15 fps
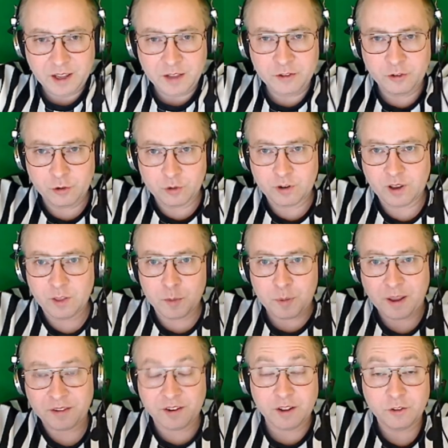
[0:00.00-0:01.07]
insert, and the
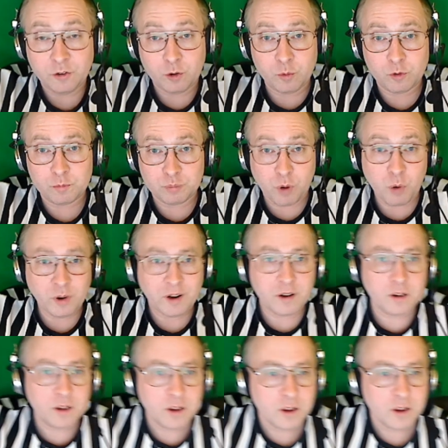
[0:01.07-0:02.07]
plastic insert was broken.